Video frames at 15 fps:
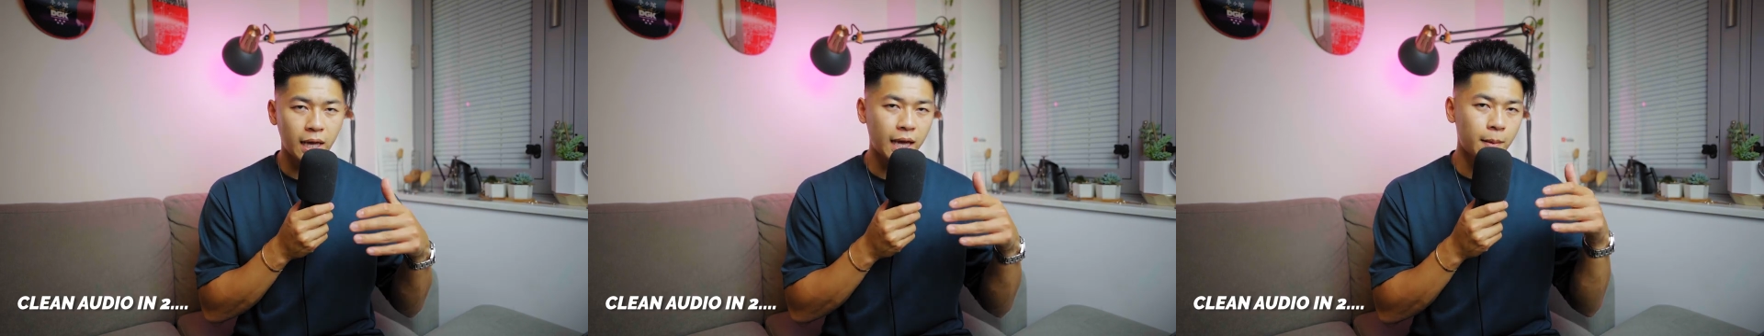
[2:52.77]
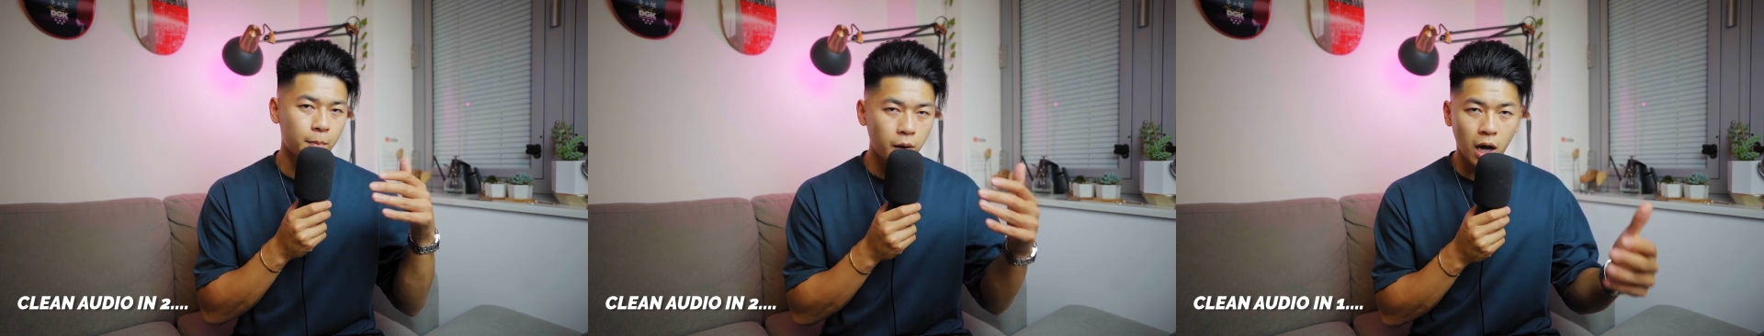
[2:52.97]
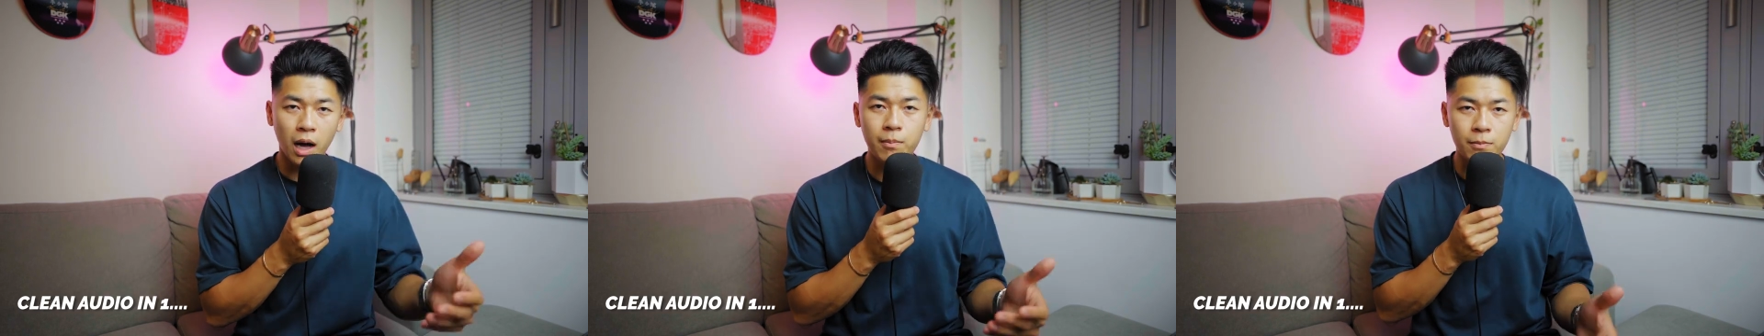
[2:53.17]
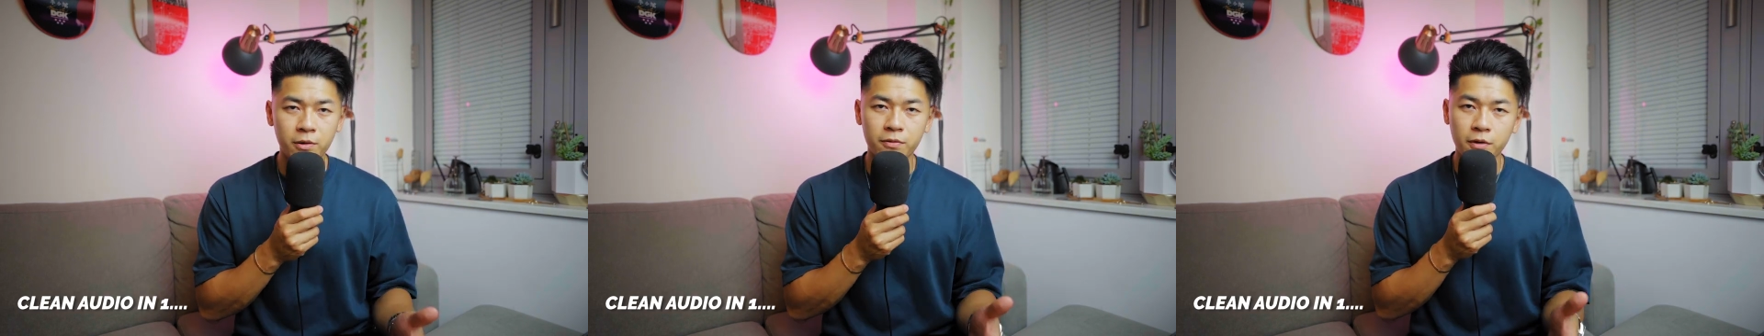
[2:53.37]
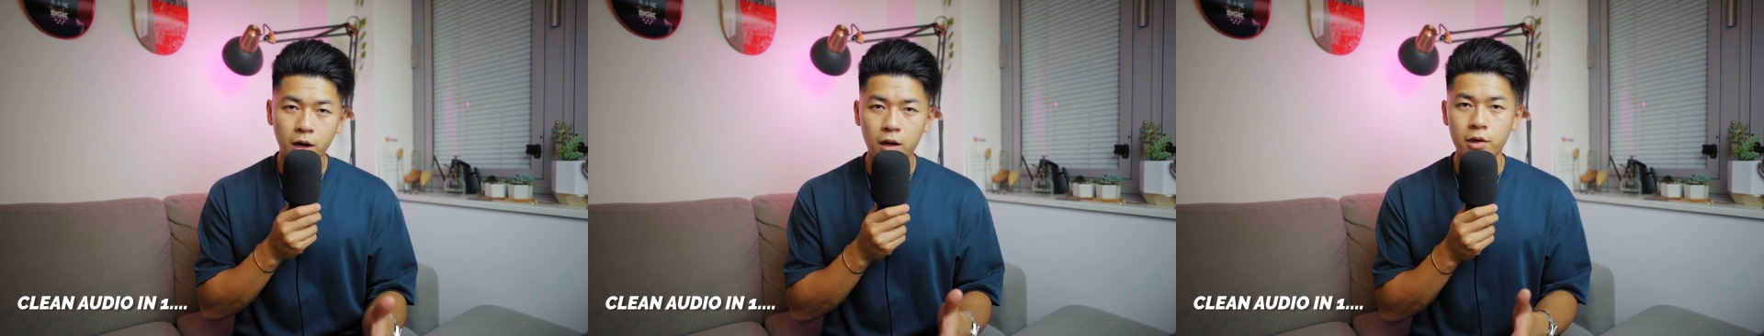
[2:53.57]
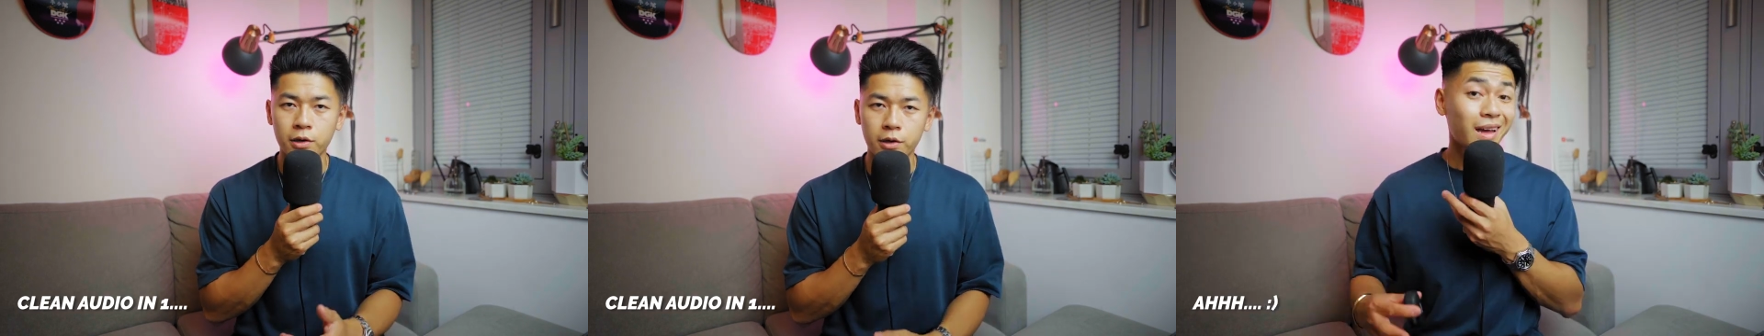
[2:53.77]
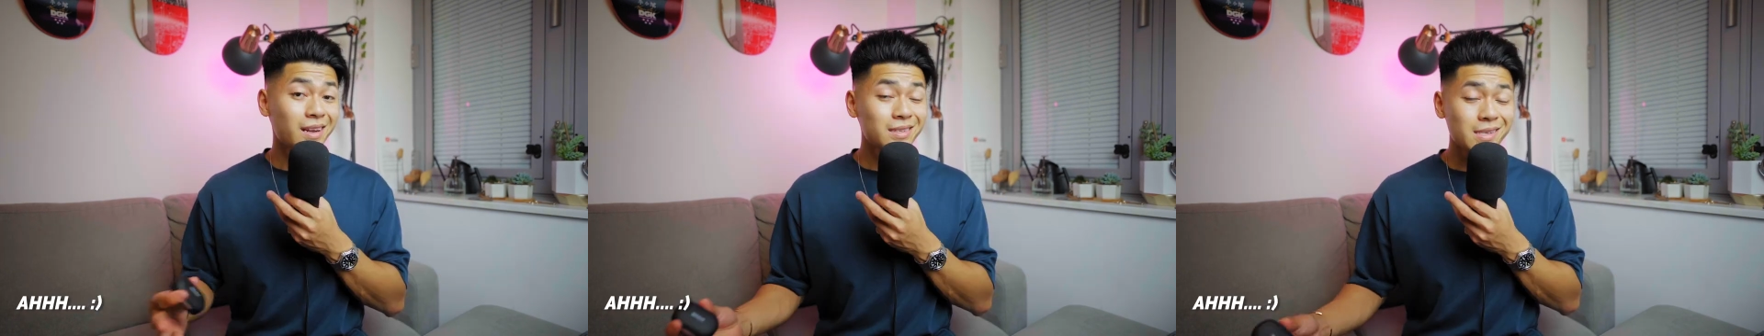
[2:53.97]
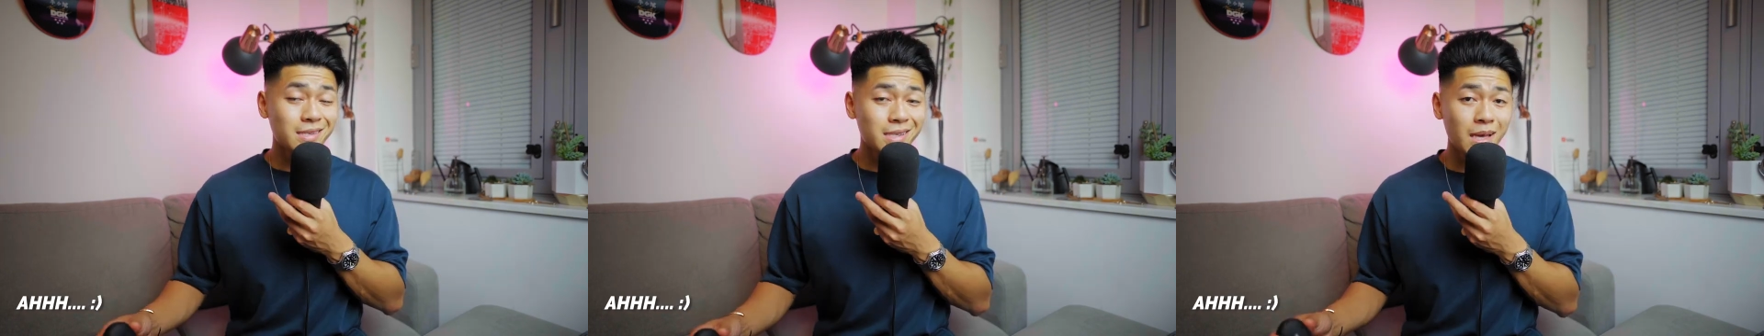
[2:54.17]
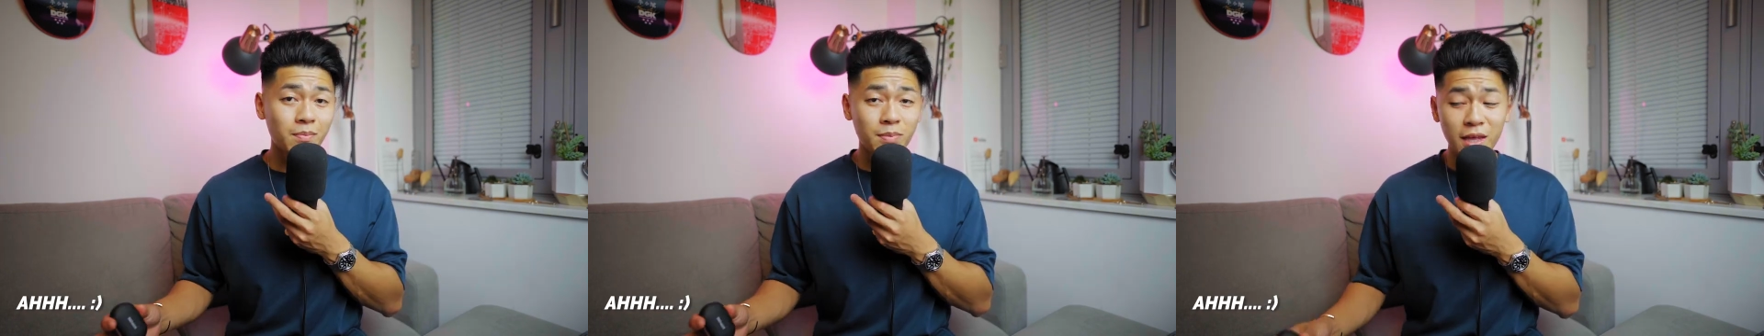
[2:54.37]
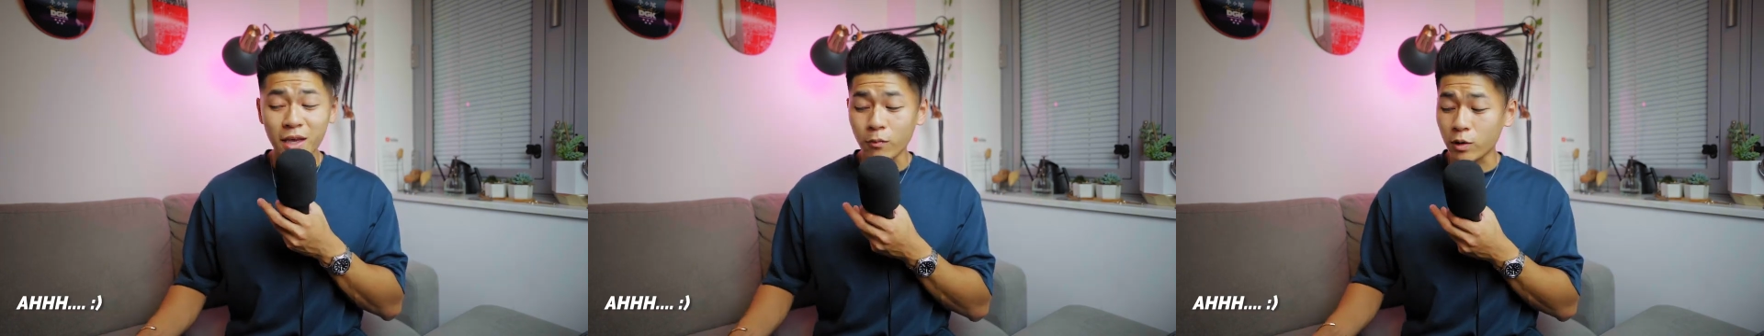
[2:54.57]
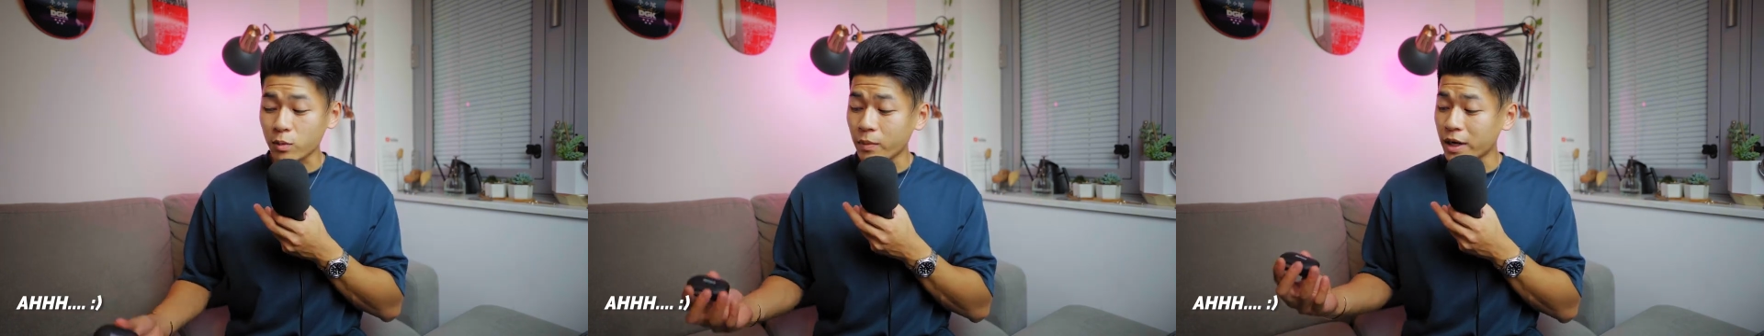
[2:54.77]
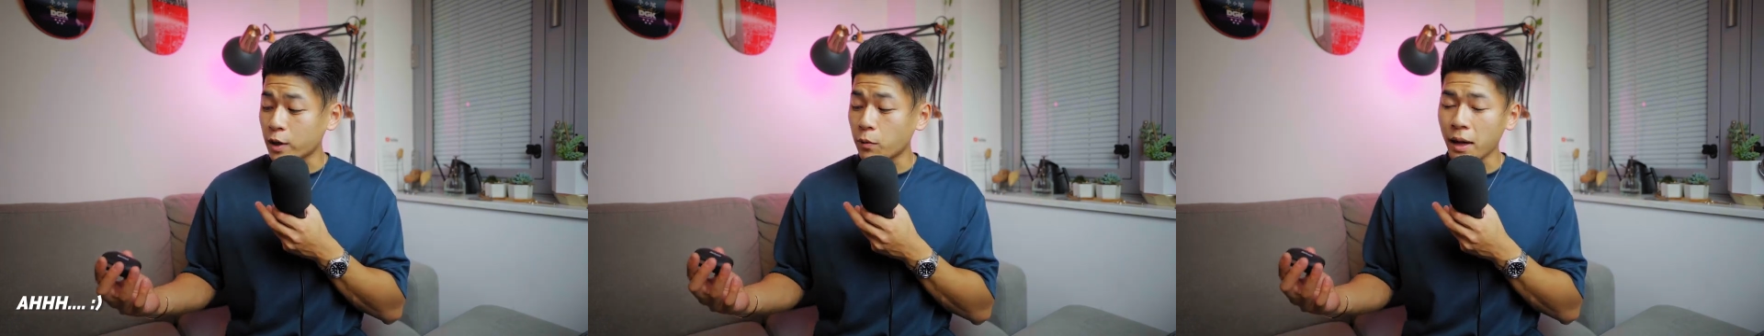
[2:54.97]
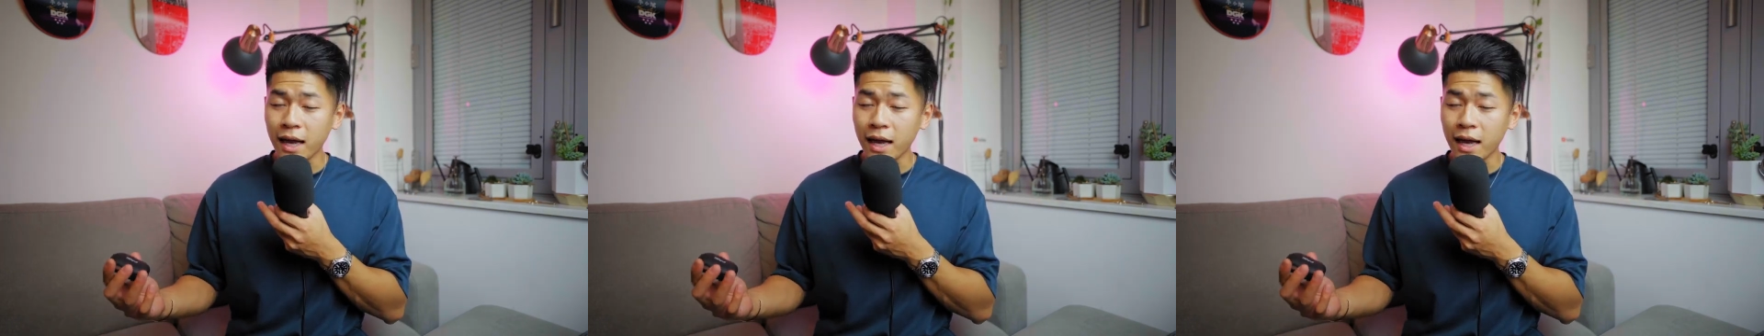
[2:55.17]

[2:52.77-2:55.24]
a pop of color. And it's the same thing with my new